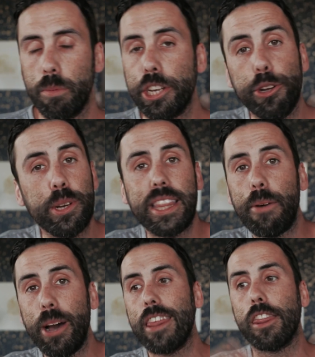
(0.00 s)
And when you do it
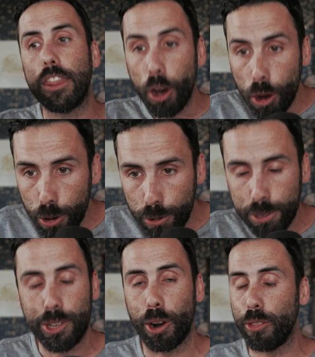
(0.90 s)
that way,
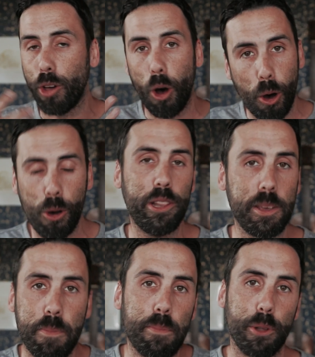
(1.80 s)
those are the
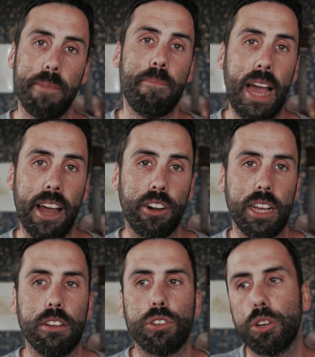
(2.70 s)
only people that matter.
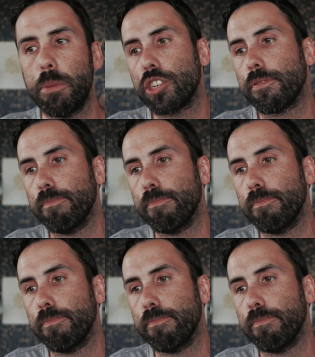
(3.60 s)
And there's so much